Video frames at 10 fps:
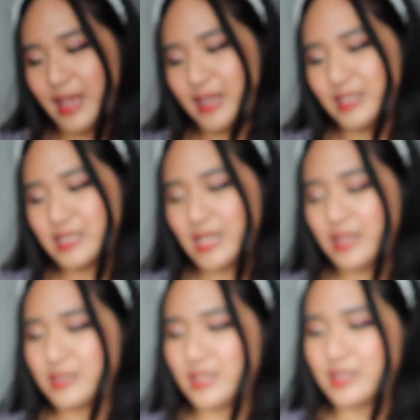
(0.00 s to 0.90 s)
And it
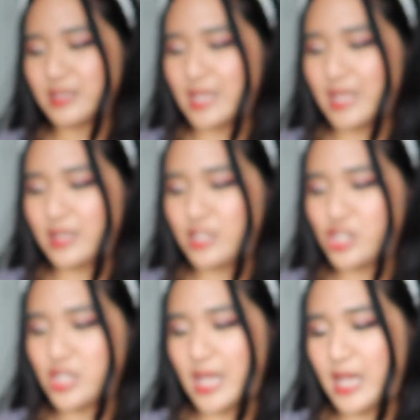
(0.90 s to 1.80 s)
says this is in the
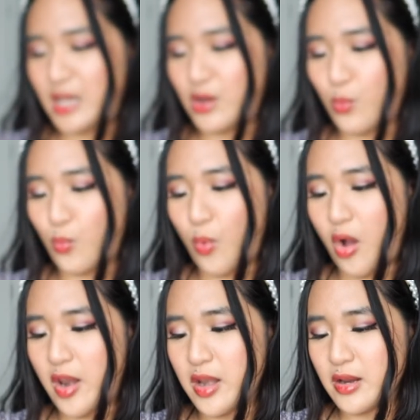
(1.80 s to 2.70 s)
shade
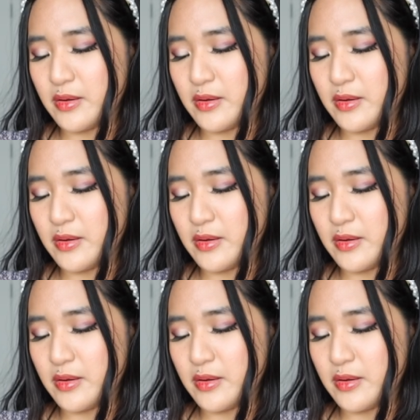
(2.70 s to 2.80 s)
1.